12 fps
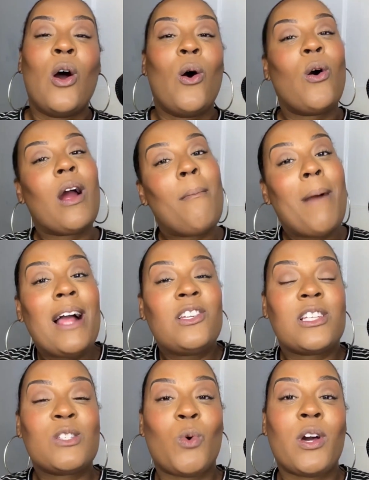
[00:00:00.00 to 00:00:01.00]
or I might
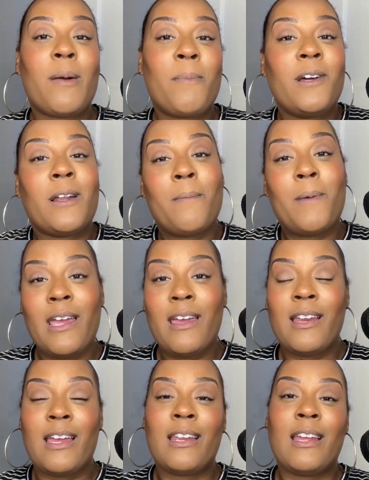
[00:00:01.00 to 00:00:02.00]
just want to put a pin
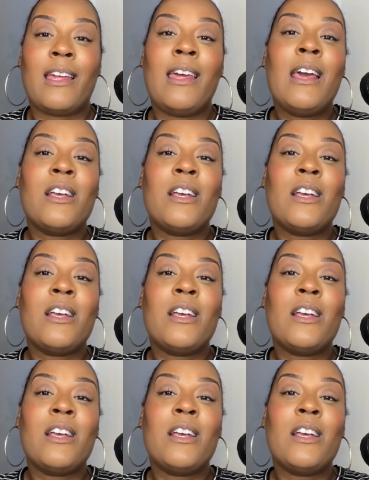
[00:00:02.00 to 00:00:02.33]
in it.